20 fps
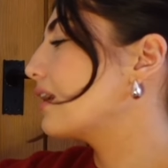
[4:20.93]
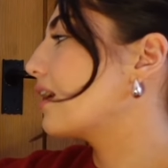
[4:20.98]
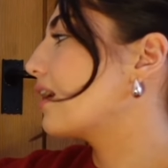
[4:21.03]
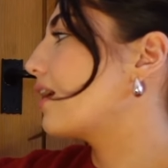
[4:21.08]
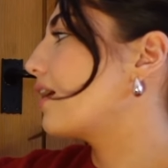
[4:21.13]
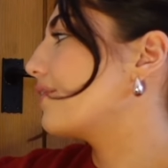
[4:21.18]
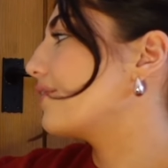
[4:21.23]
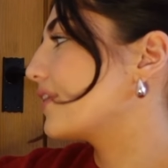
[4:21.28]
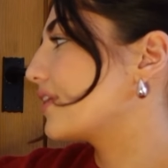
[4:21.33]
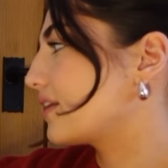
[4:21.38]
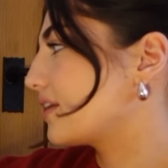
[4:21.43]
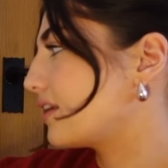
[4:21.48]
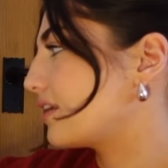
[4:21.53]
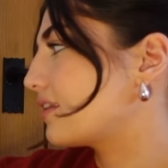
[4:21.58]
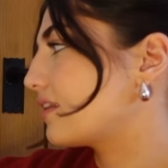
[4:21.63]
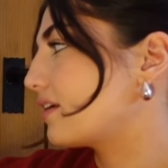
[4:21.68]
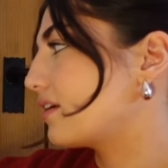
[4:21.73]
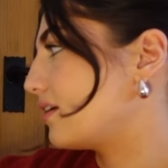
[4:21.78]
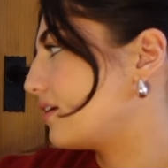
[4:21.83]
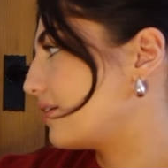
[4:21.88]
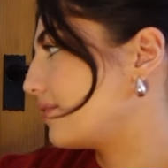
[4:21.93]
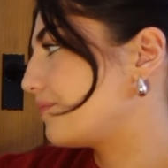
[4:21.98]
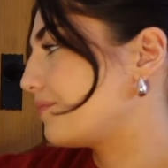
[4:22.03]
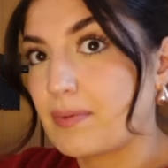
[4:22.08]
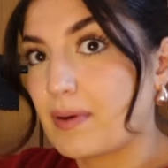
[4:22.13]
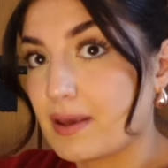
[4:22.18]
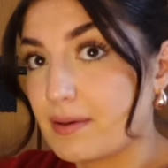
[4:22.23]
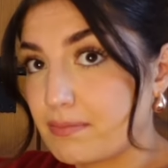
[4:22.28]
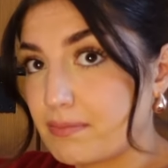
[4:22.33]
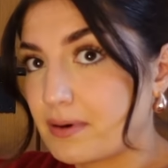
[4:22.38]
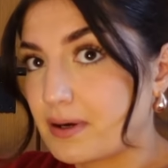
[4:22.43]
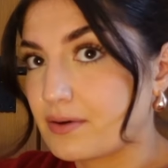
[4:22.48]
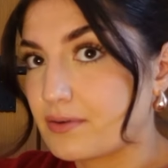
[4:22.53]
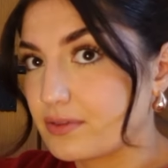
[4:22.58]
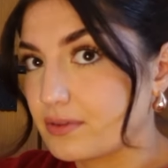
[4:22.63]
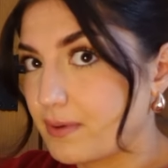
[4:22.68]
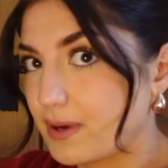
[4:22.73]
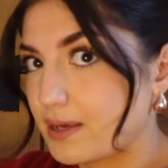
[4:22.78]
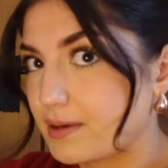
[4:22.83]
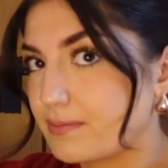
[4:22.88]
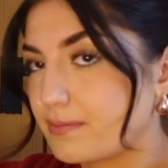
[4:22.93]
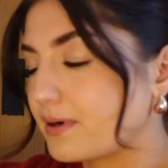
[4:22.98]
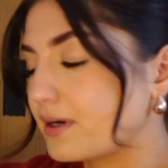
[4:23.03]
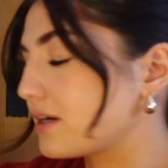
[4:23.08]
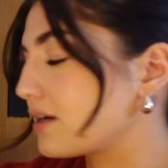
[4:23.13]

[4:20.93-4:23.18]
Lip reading: and then get the paperback when the paperback